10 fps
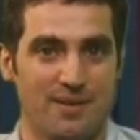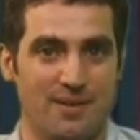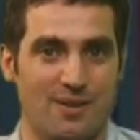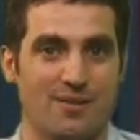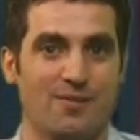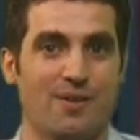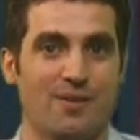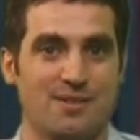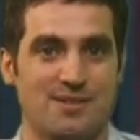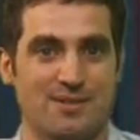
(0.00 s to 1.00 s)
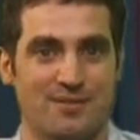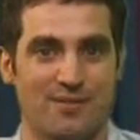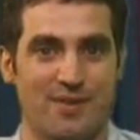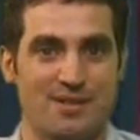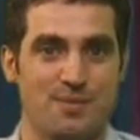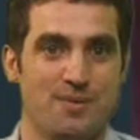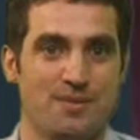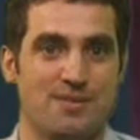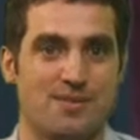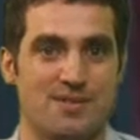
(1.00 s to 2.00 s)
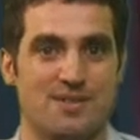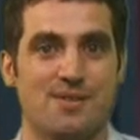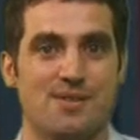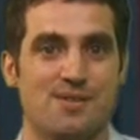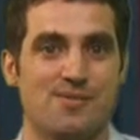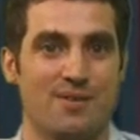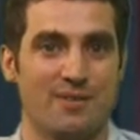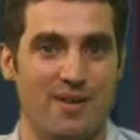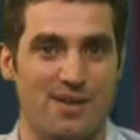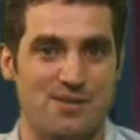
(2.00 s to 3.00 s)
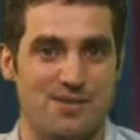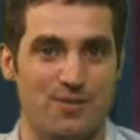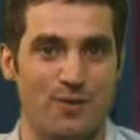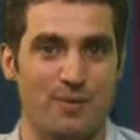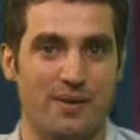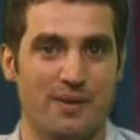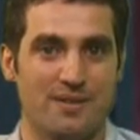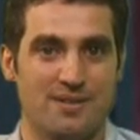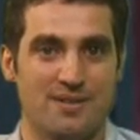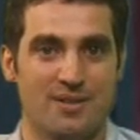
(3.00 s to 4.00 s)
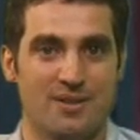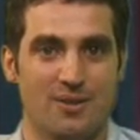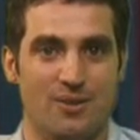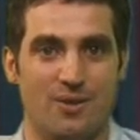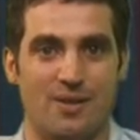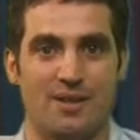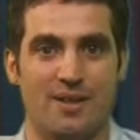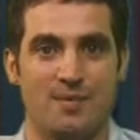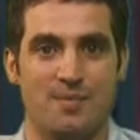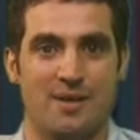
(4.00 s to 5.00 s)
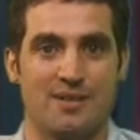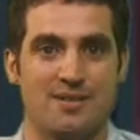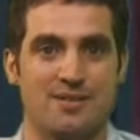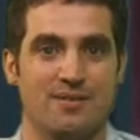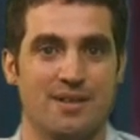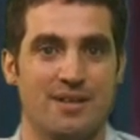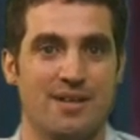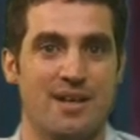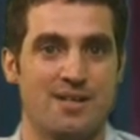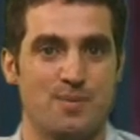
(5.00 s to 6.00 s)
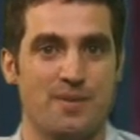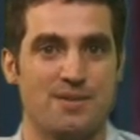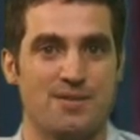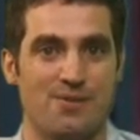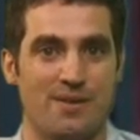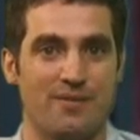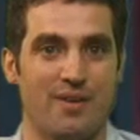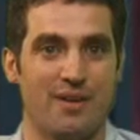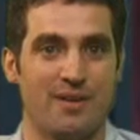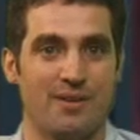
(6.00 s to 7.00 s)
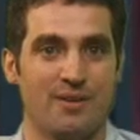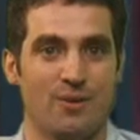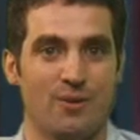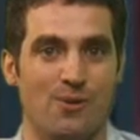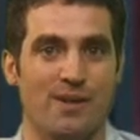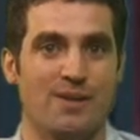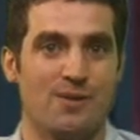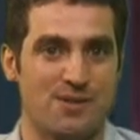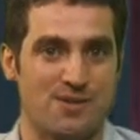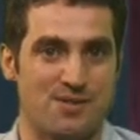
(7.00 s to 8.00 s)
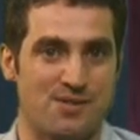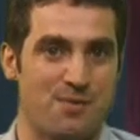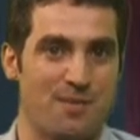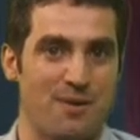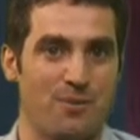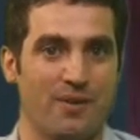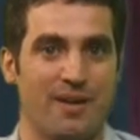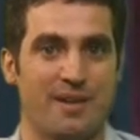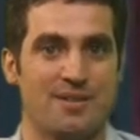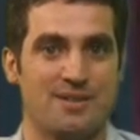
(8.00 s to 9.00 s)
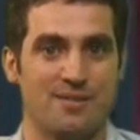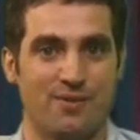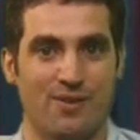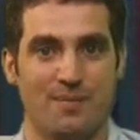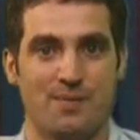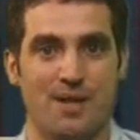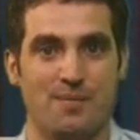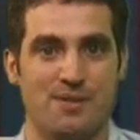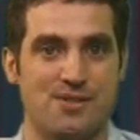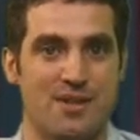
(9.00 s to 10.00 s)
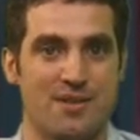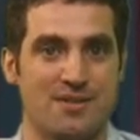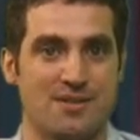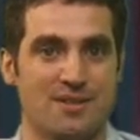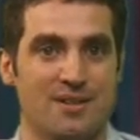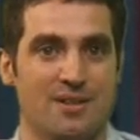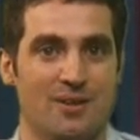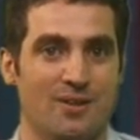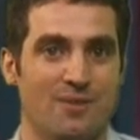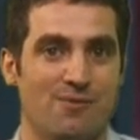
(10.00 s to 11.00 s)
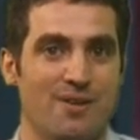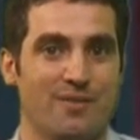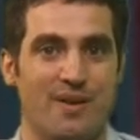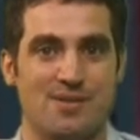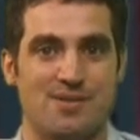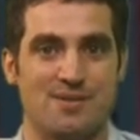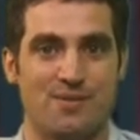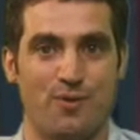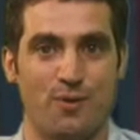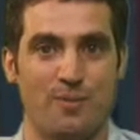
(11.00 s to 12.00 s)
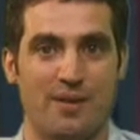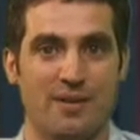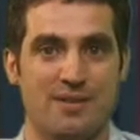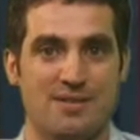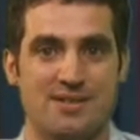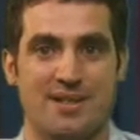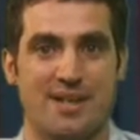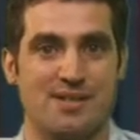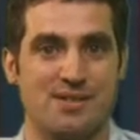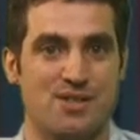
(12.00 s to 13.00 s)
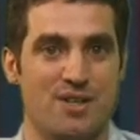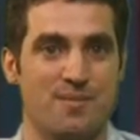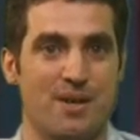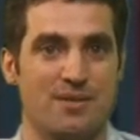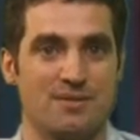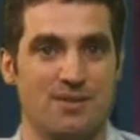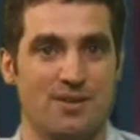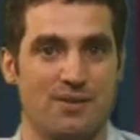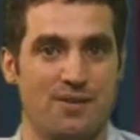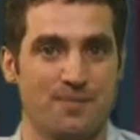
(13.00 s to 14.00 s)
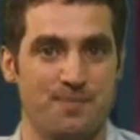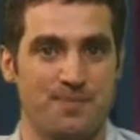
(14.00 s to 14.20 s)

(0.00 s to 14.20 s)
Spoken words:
You can follow us on Facebook, just search Renovations for Beginners, or you can email us on any aspects to renovating or any questions you may want answered for upcoming shows on renovationsforbeginners@gmail.com.